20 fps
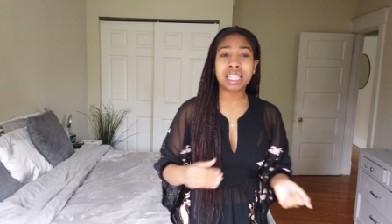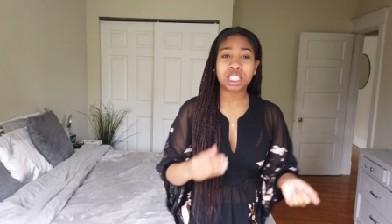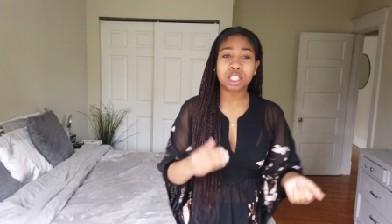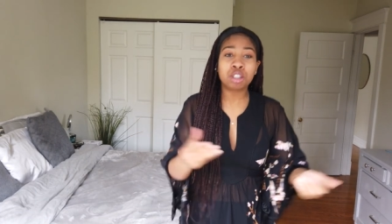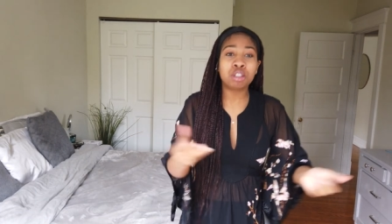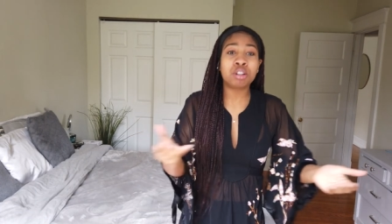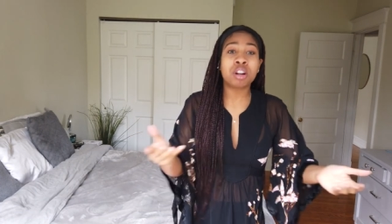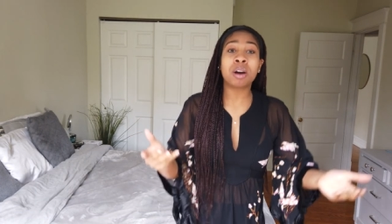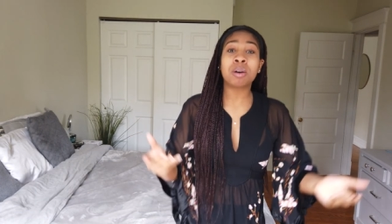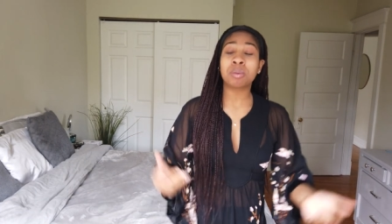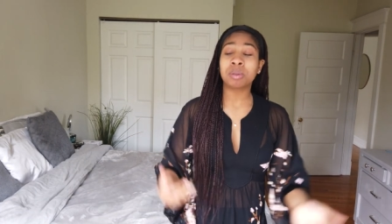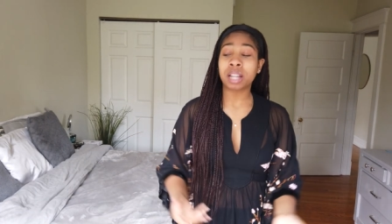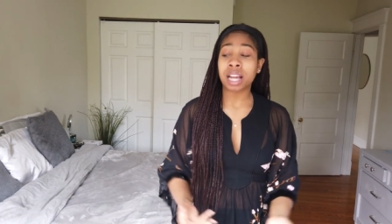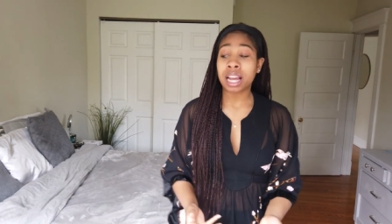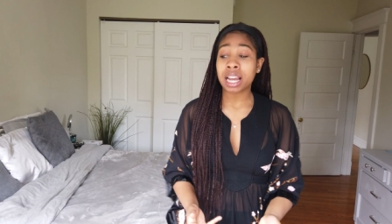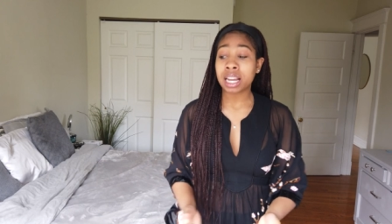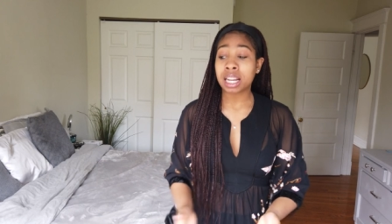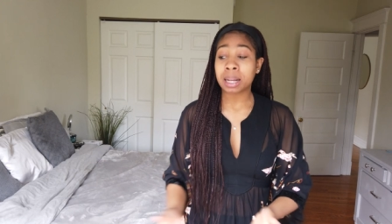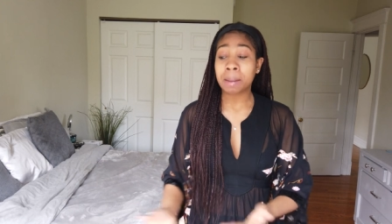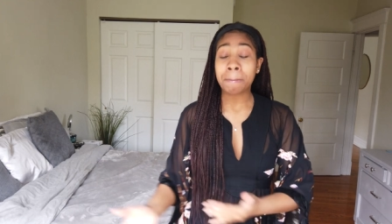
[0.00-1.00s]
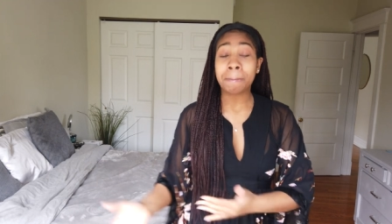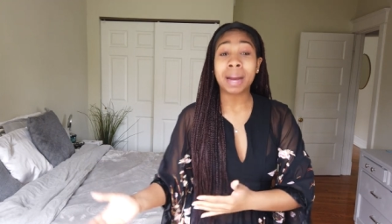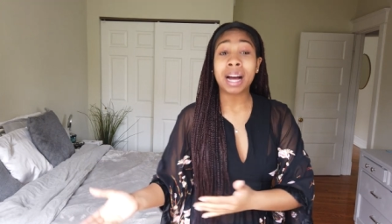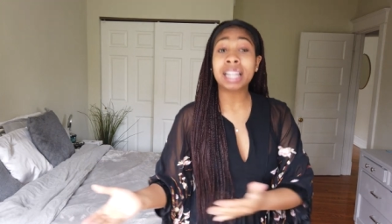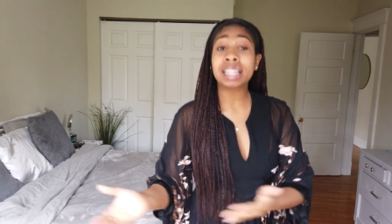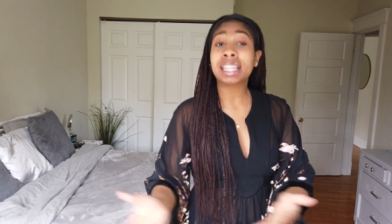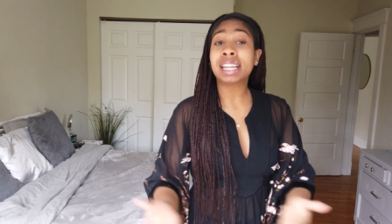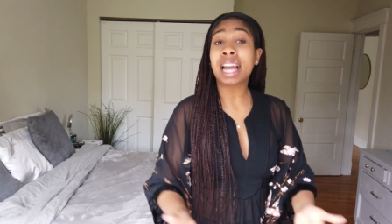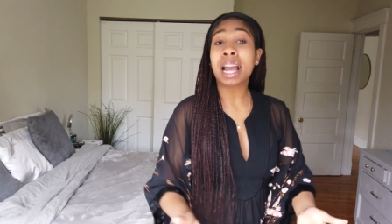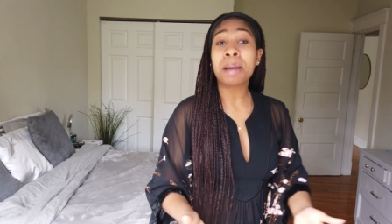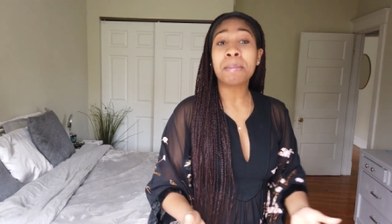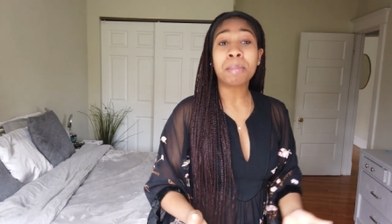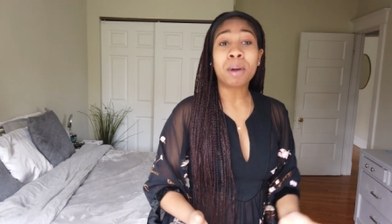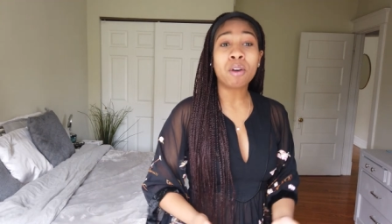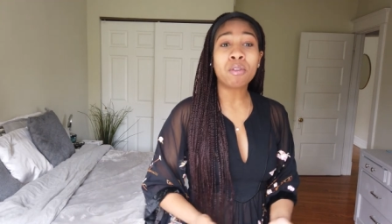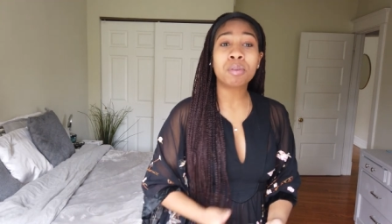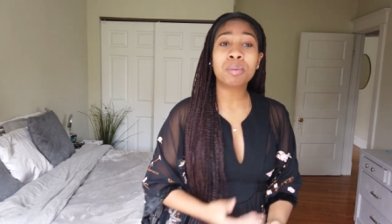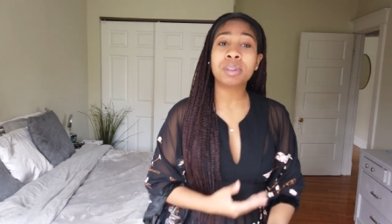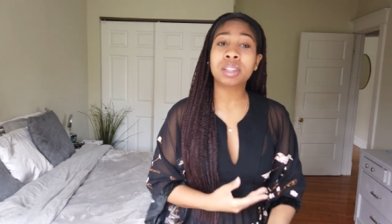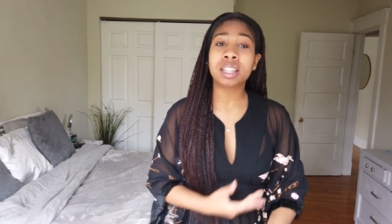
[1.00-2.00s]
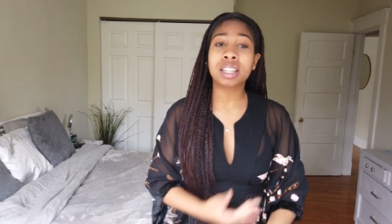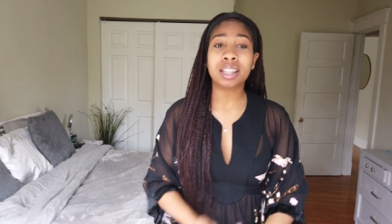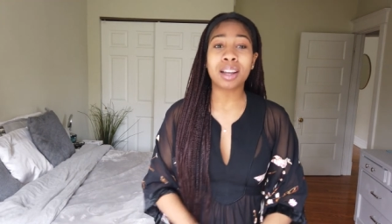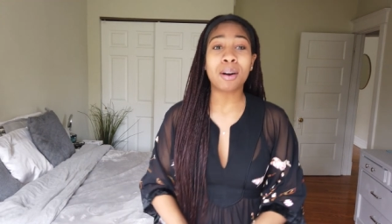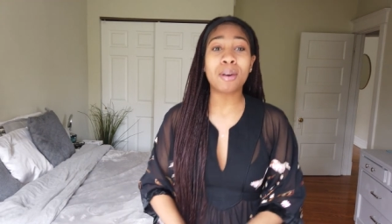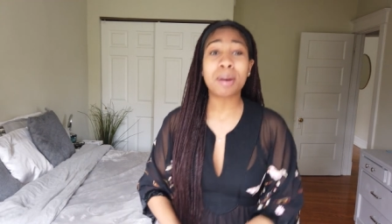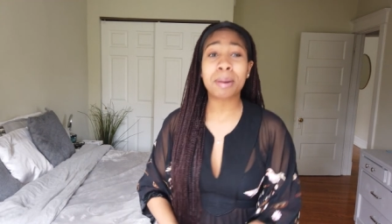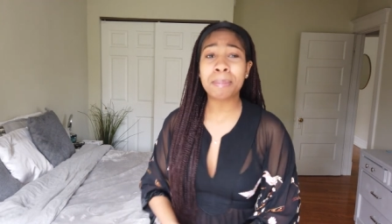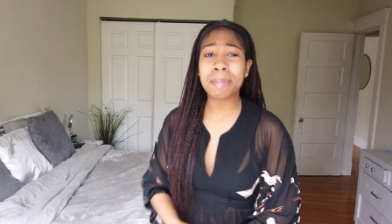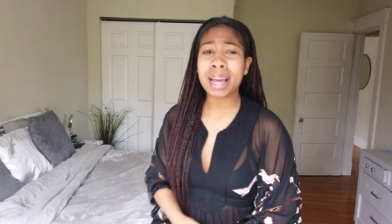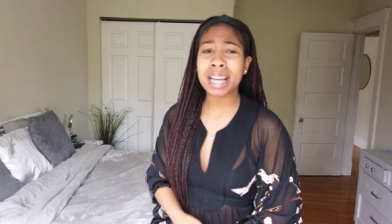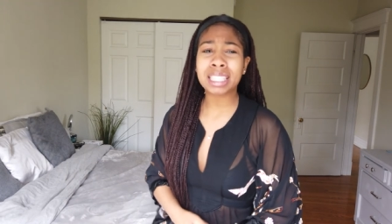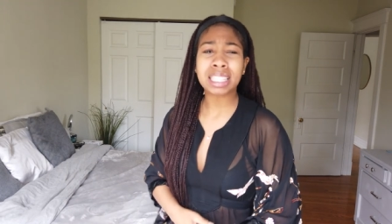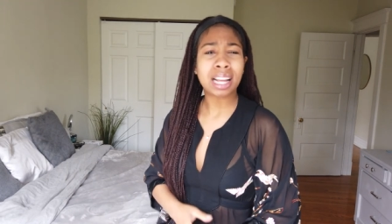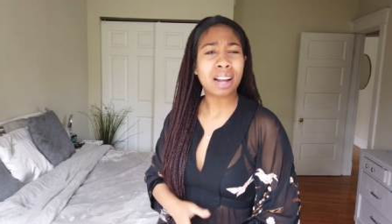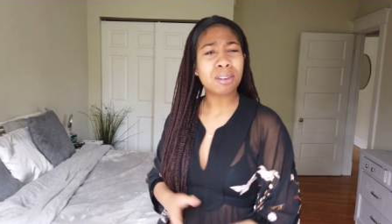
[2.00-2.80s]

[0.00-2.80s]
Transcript: Cause you know, like Molly came over with the yoga mask.